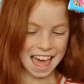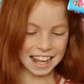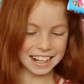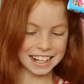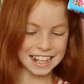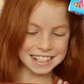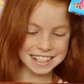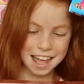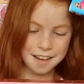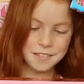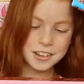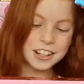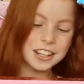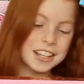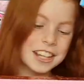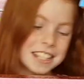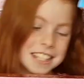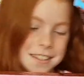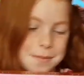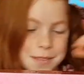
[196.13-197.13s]
Let's have a
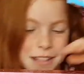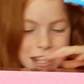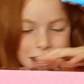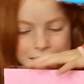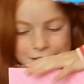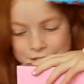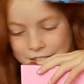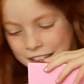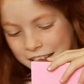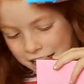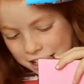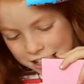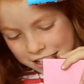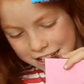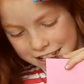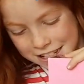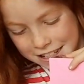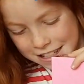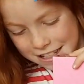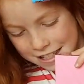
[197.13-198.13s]
look at some of these
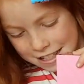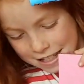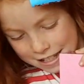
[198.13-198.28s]
features.